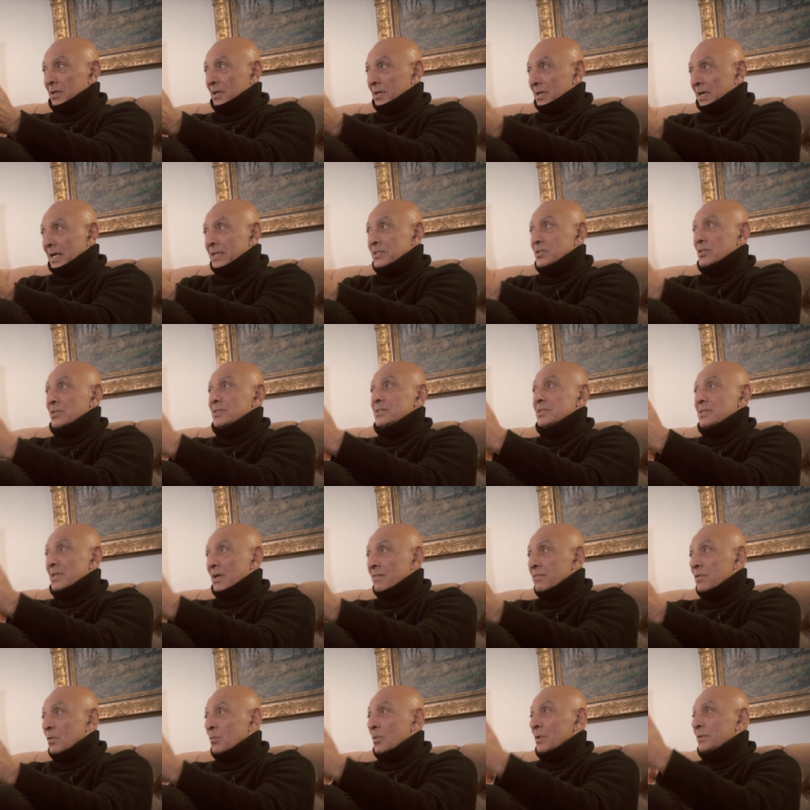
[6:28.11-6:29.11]
I just
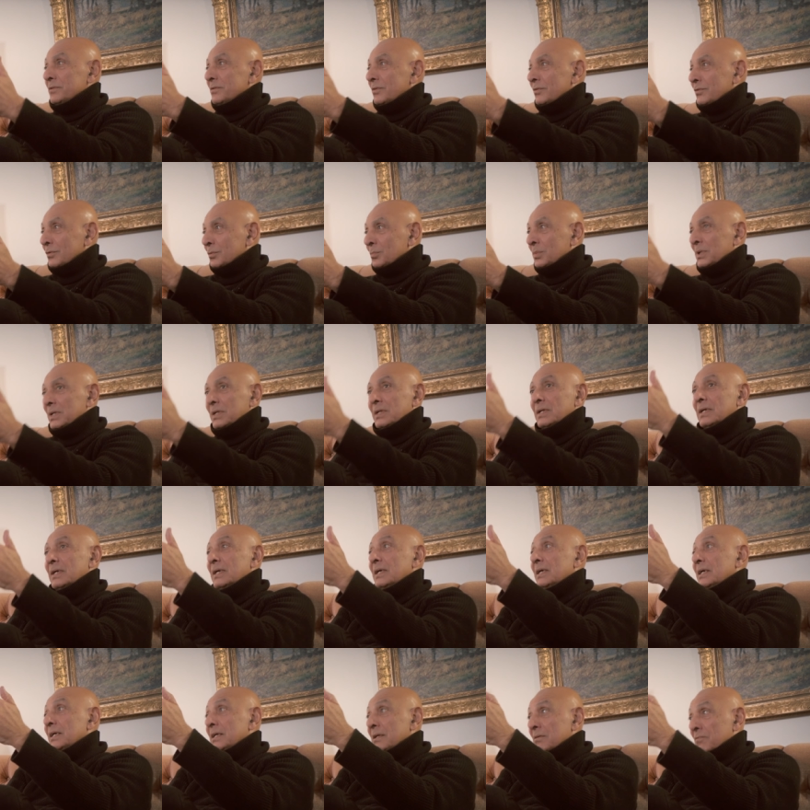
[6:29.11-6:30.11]
never wanted to be
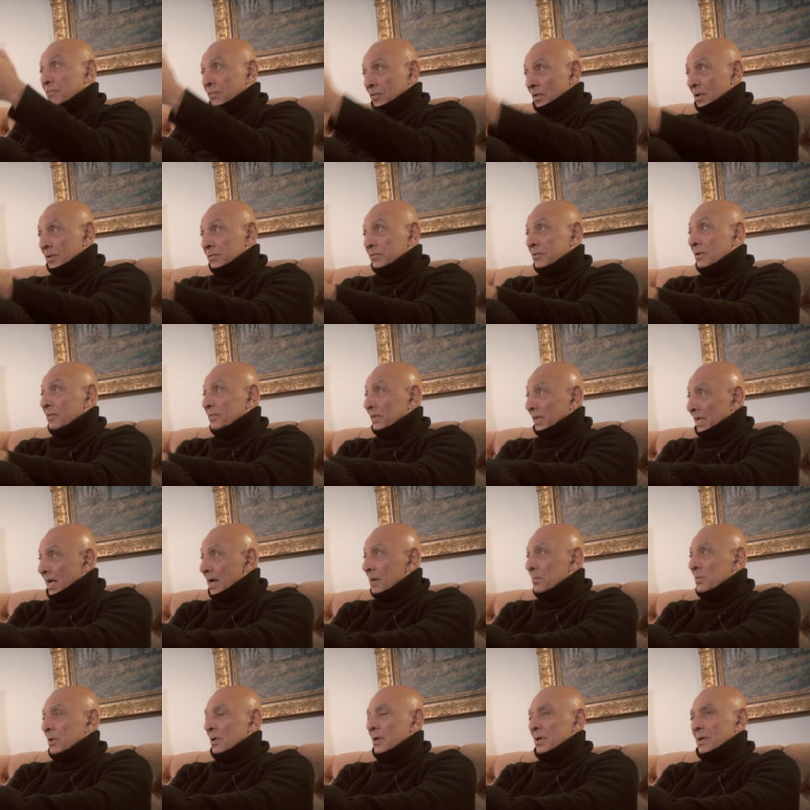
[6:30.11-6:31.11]
in front of the
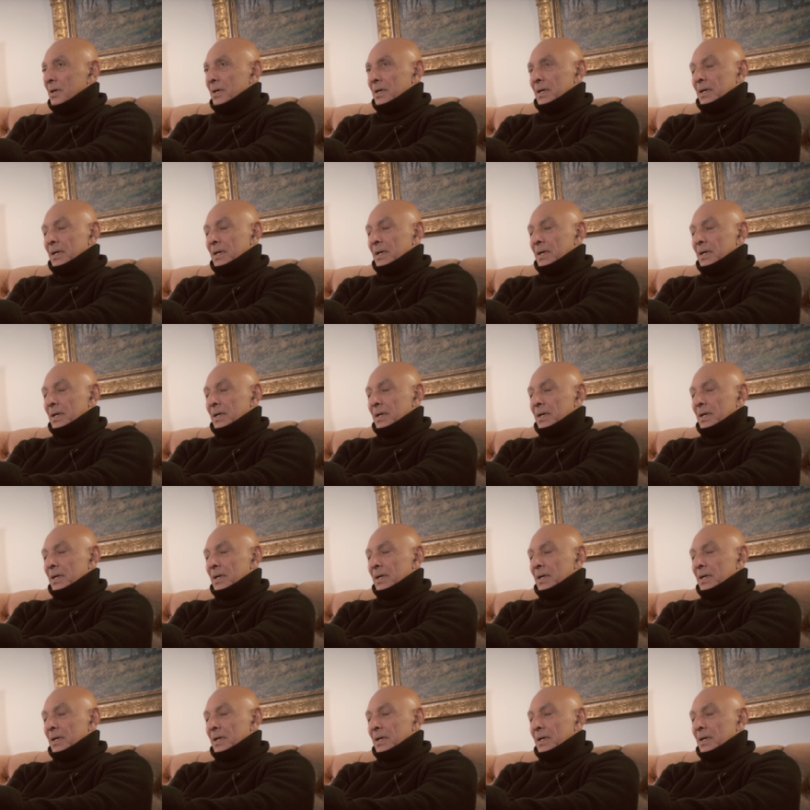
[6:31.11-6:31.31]
camera.